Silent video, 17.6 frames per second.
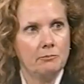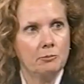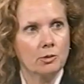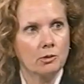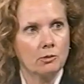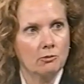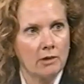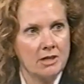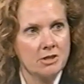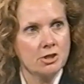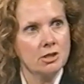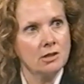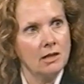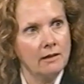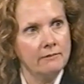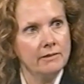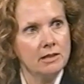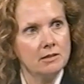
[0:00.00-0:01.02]
progression
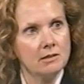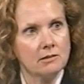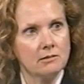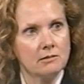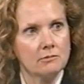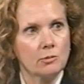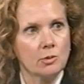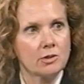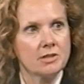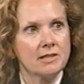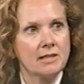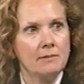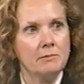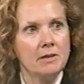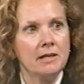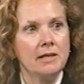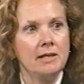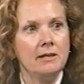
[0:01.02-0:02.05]
of it, where
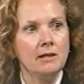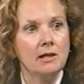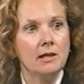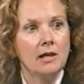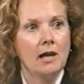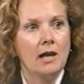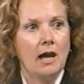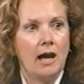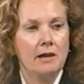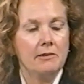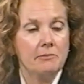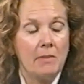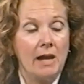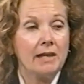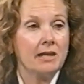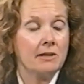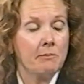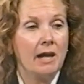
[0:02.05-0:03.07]
somebody, it
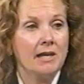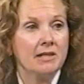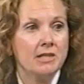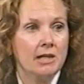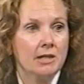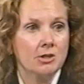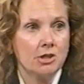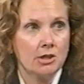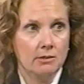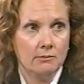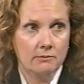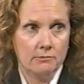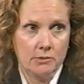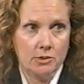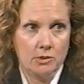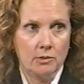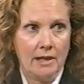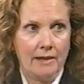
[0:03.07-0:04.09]
might get my attention
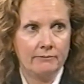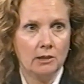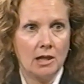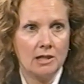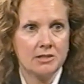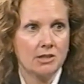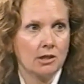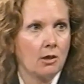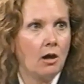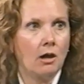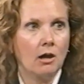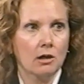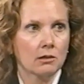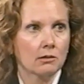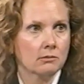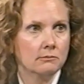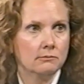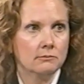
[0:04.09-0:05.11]
to have lost a
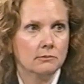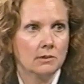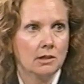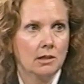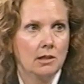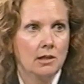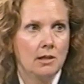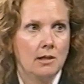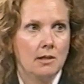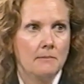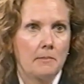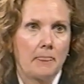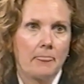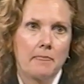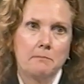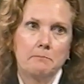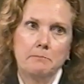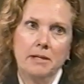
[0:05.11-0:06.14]
car.
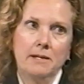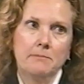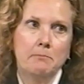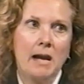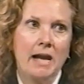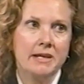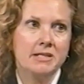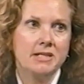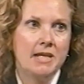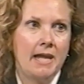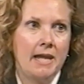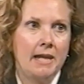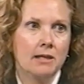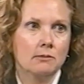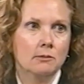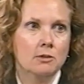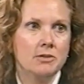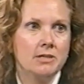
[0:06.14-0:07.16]
But it might
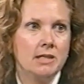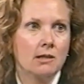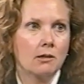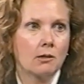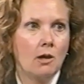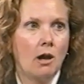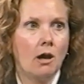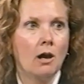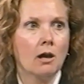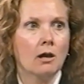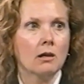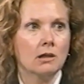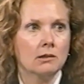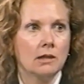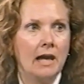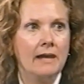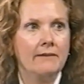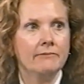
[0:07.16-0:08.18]
take losing a car, a
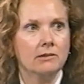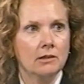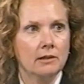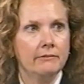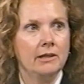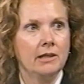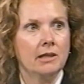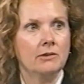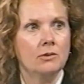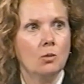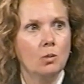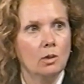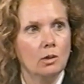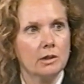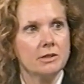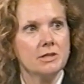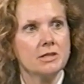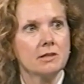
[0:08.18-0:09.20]
life, and living in the
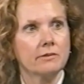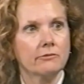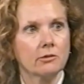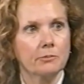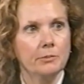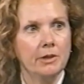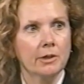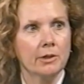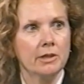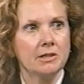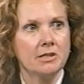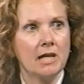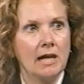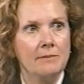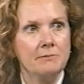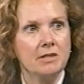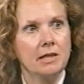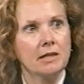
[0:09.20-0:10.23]
woods for a period of
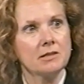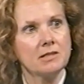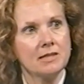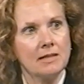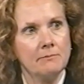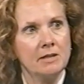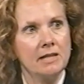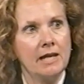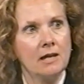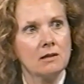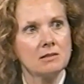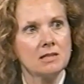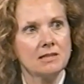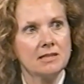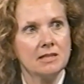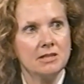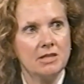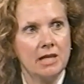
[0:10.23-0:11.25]
time to get somebody
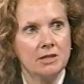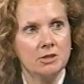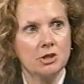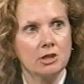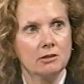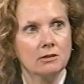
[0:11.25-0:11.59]
else's attention.